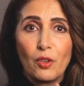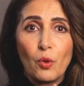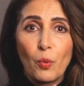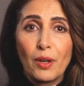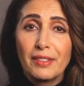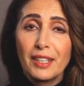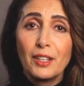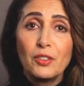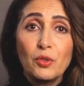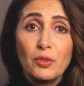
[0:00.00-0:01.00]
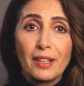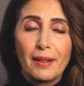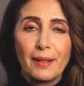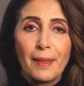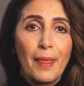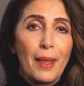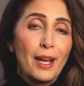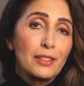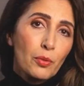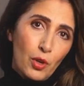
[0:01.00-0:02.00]
know what they are doing,
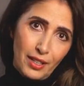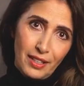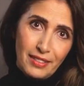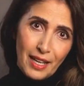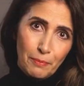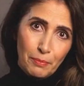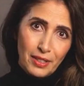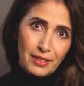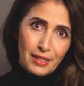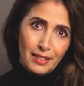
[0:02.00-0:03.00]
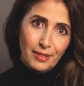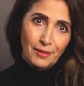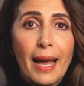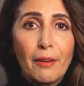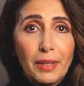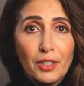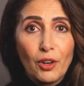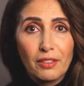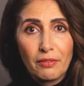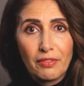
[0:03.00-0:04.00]
as well as empathy. And
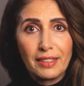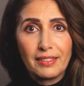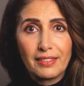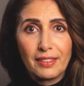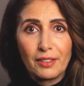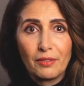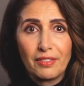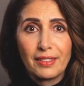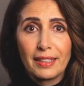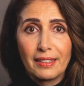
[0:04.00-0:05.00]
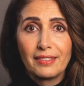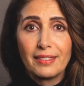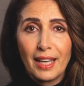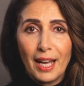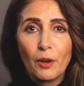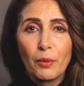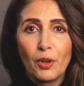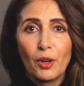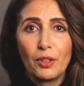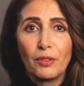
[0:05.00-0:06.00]
because of these skills, it is now
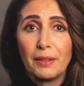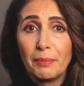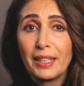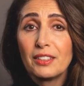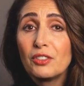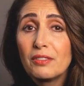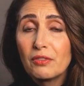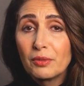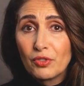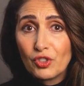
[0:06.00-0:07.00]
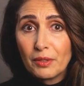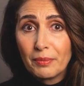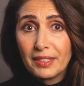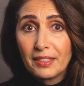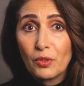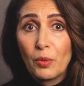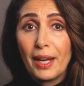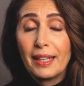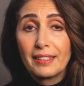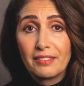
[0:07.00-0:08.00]
not only patients from Germany who I
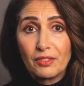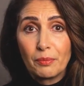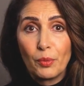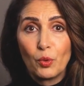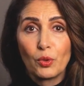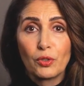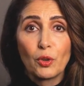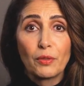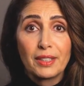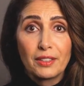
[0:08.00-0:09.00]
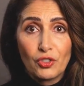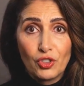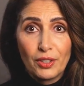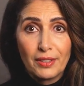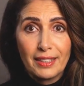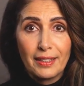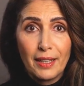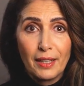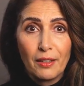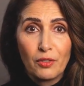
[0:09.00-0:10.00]
can support on their journey
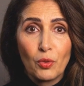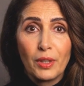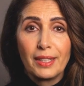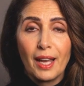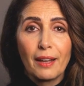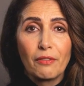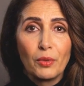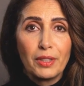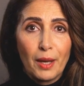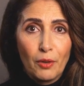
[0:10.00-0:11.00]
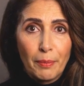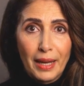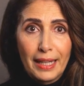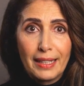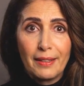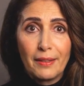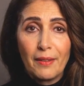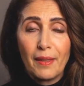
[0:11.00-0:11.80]
to a life without pain,